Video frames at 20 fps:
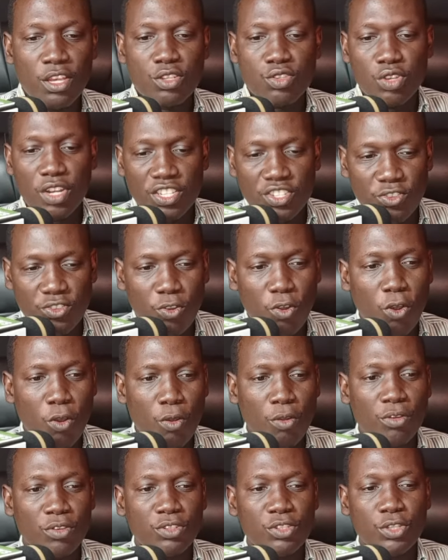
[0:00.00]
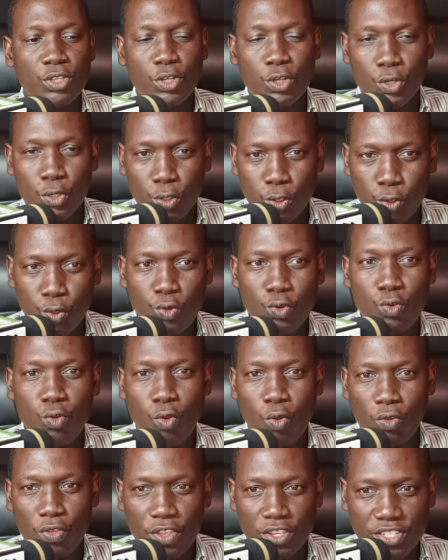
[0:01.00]
So let's go to
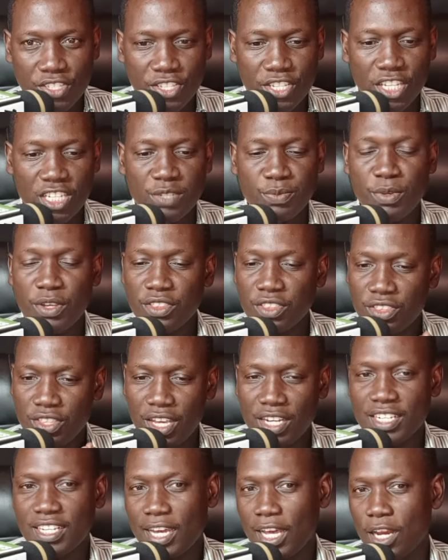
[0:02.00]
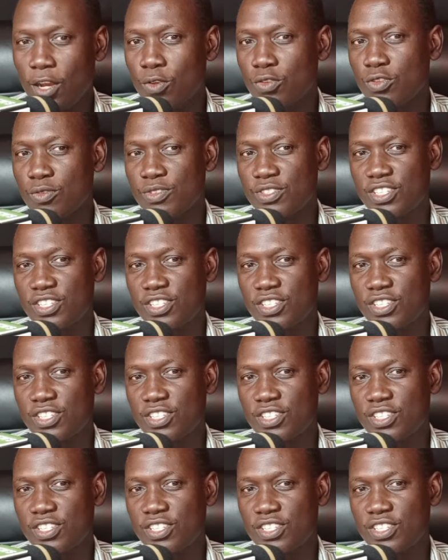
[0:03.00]
the statement that Kalonzo